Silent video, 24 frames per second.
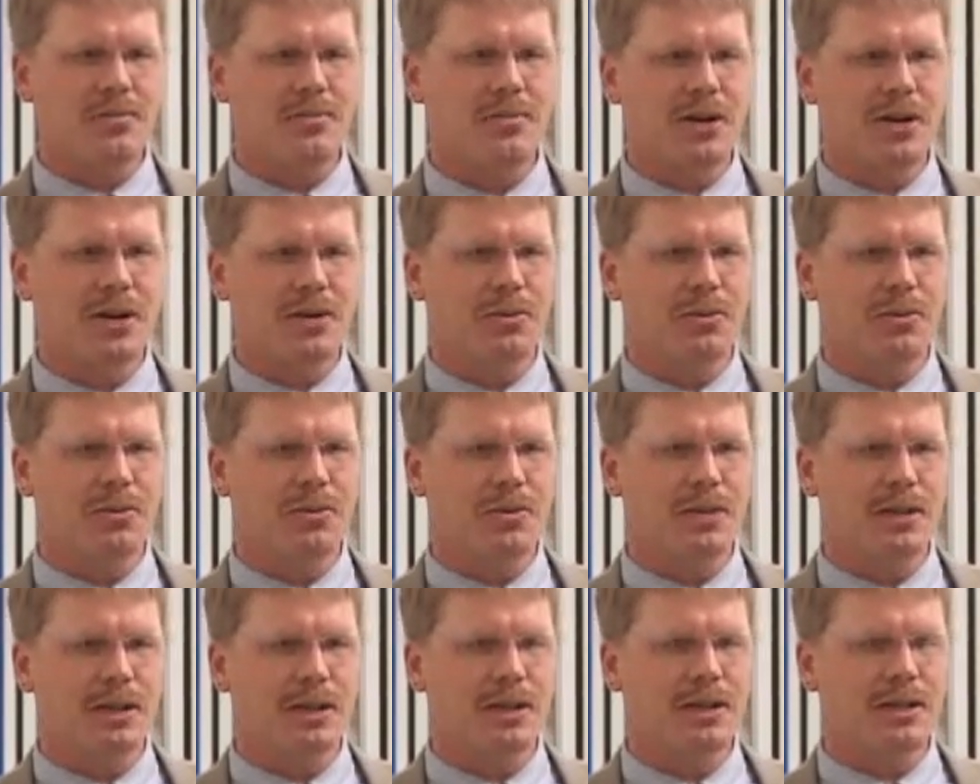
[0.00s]
but
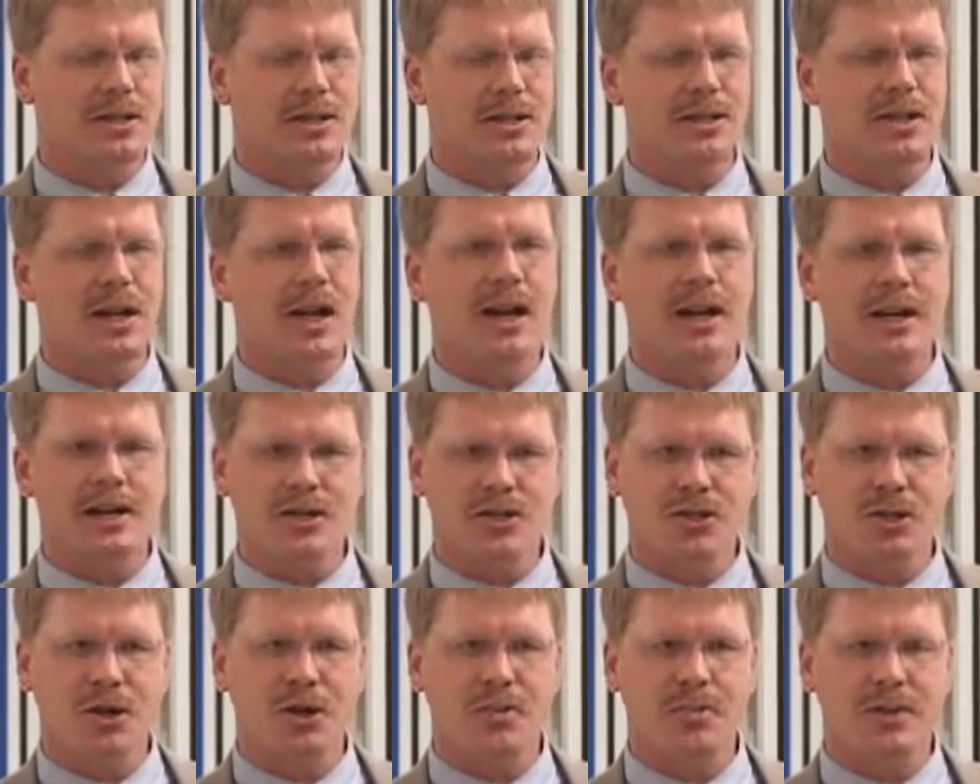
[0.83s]
the design
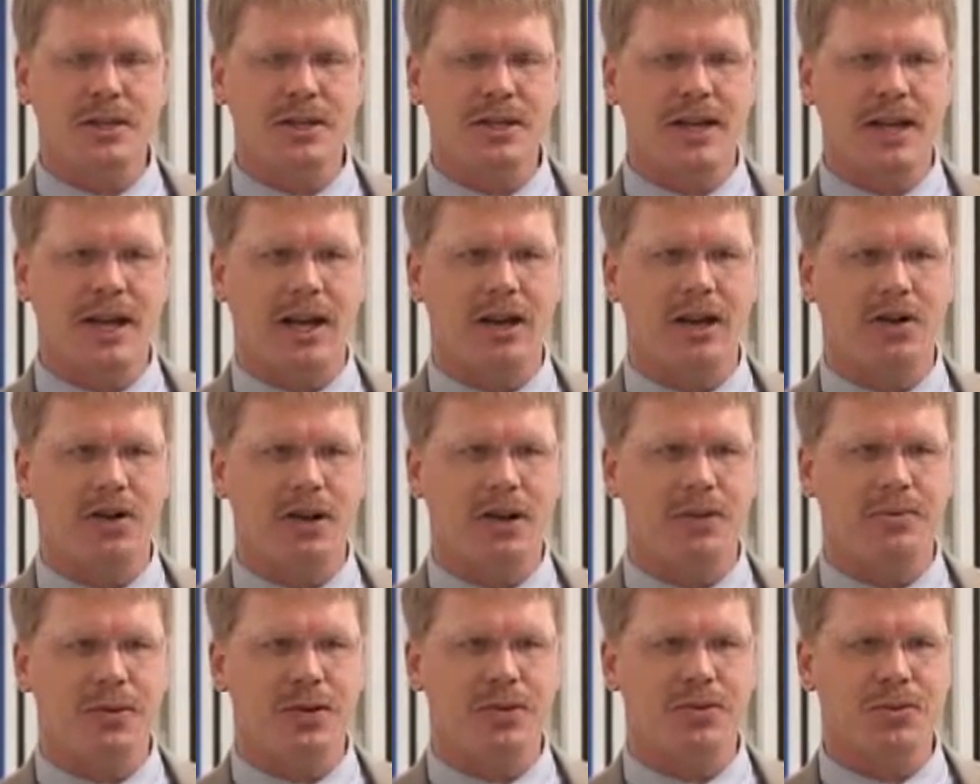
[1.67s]
is open now,
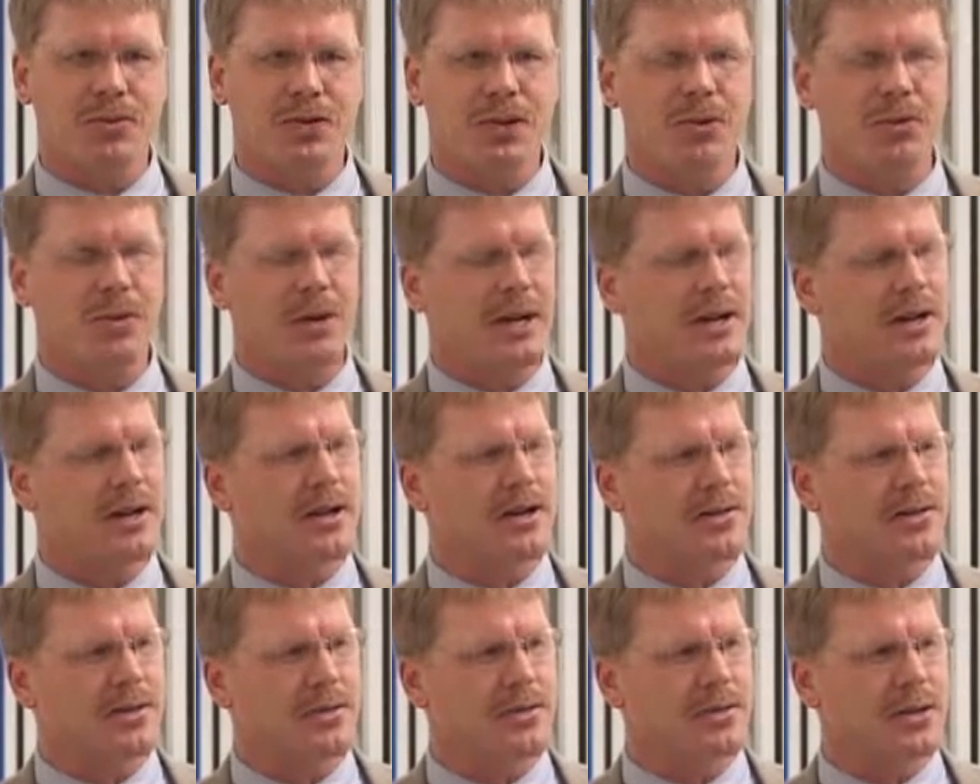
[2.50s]
and we really want to
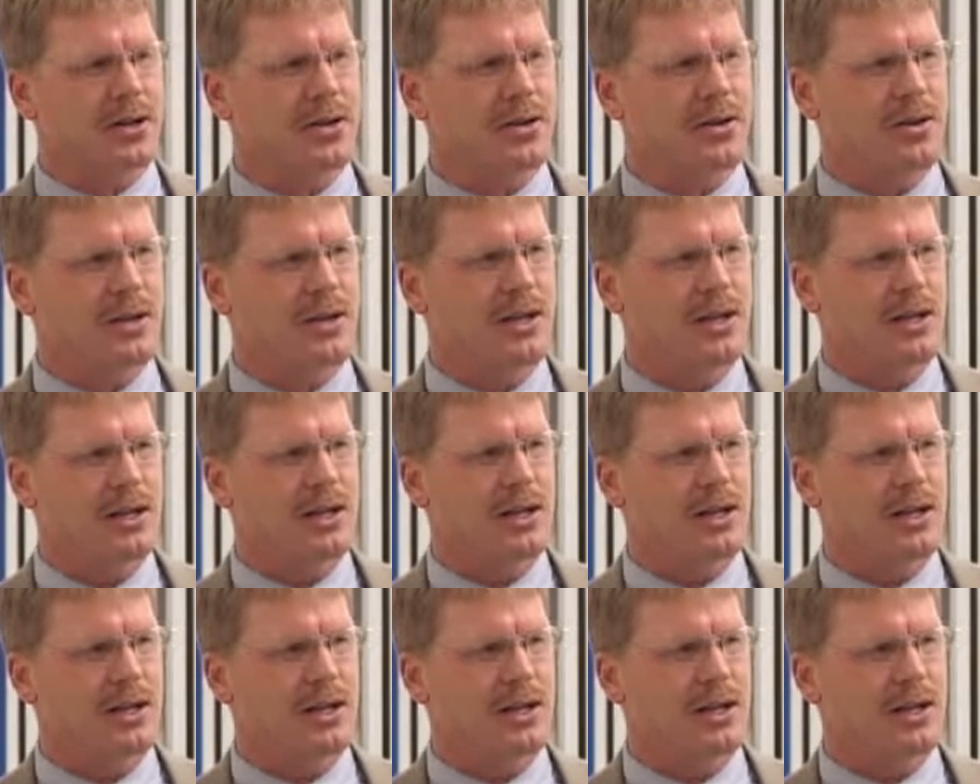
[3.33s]
hear from you.